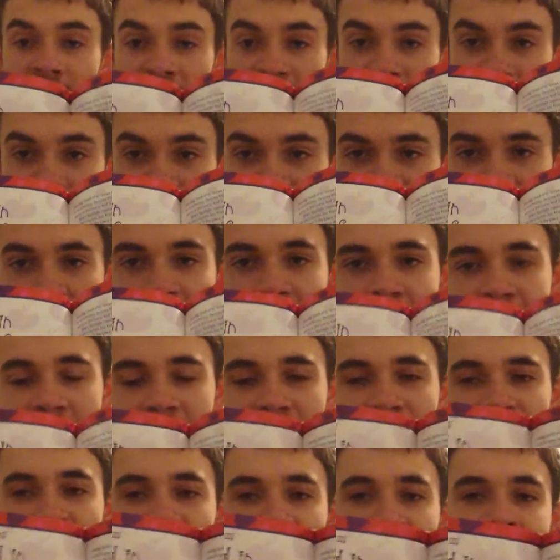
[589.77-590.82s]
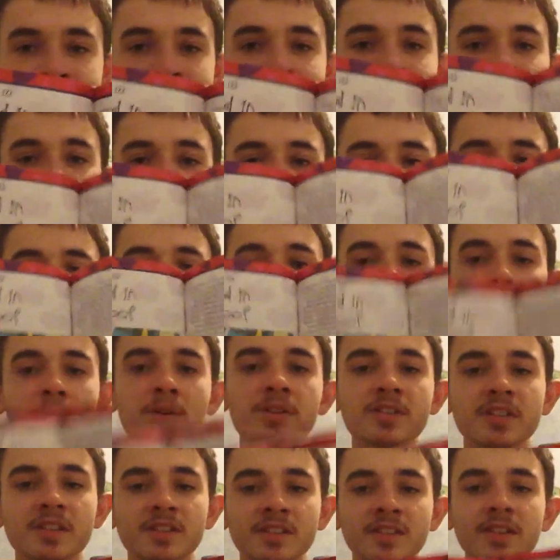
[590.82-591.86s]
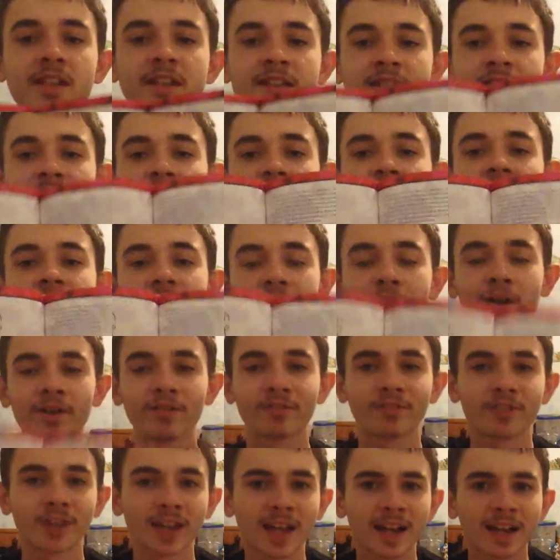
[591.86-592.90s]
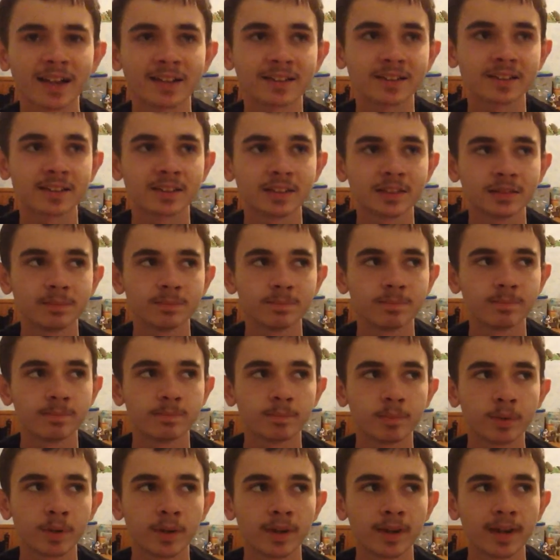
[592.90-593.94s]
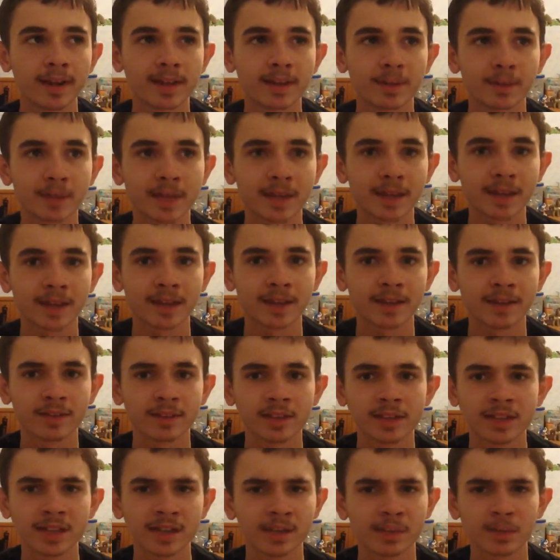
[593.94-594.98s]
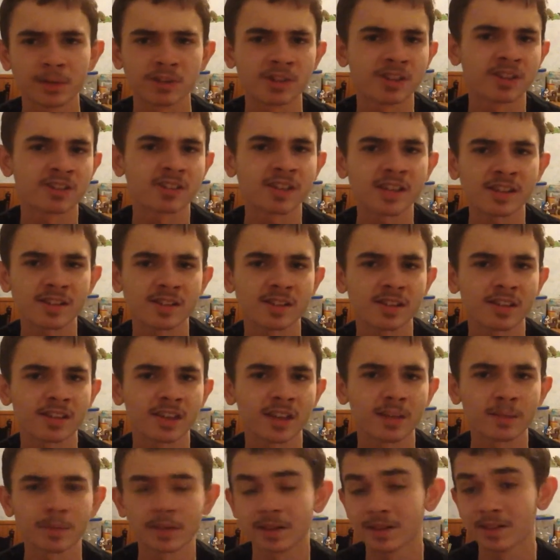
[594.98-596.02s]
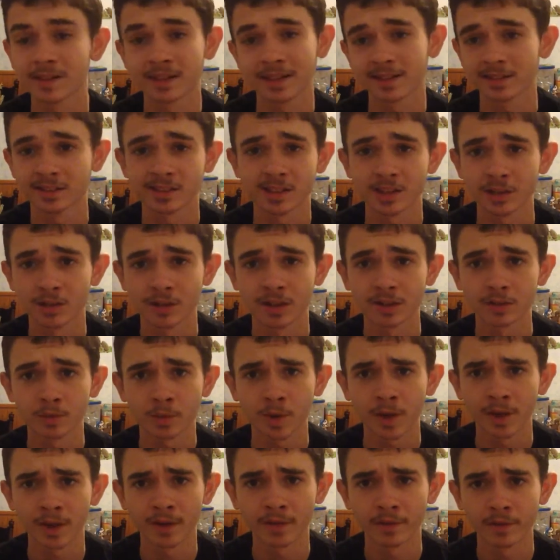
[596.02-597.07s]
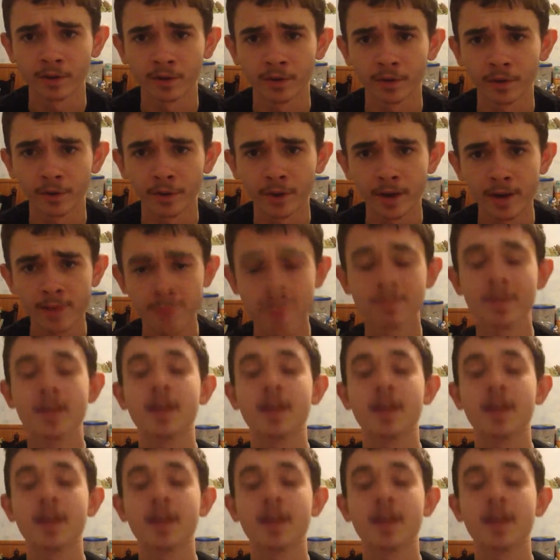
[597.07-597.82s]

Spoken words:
And finally, for the first time, Princess Celestia, who I forgot to put at the beginning of the Dear Princess Celestia thing, but you guys knew that's why I wrote it, right?